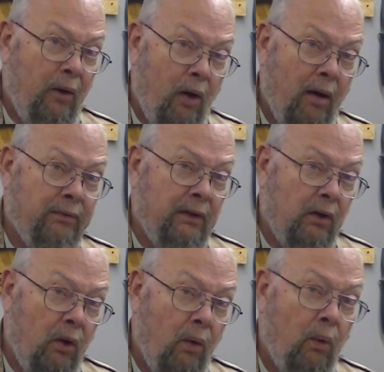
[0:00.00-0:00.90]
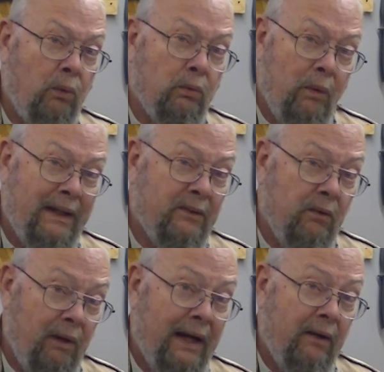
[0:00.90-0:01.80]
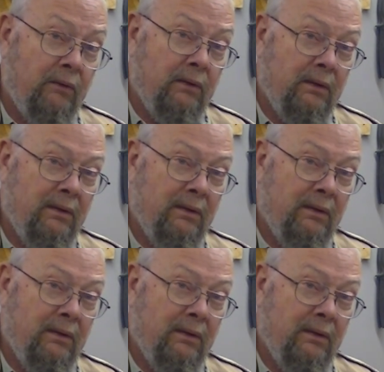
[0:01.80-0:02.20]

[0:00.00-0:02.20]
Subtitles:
off the cold, wet ground